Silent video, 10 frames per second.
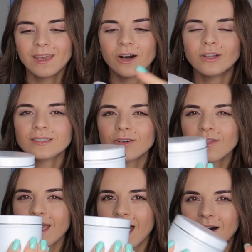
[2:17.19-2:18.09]
Also,
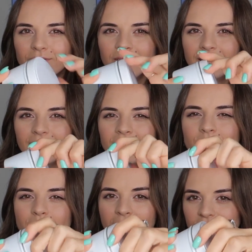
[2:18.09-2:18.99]
they have a lid,
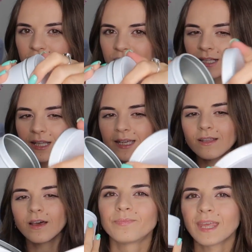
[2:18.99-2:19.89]
matching lid.